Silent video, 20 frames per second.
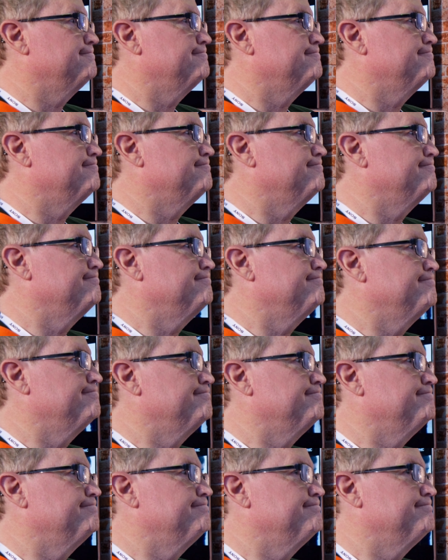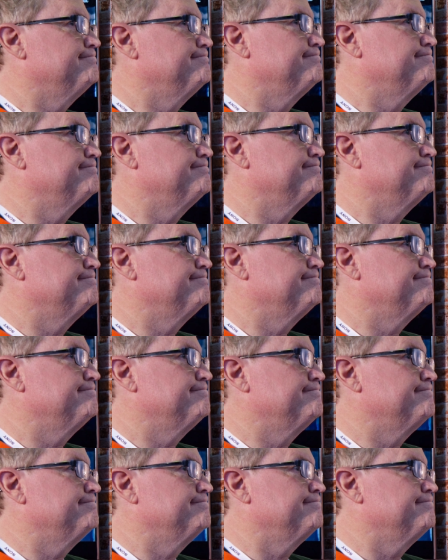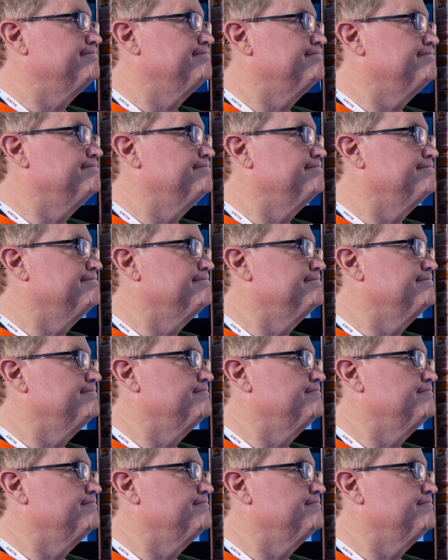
(not speaking)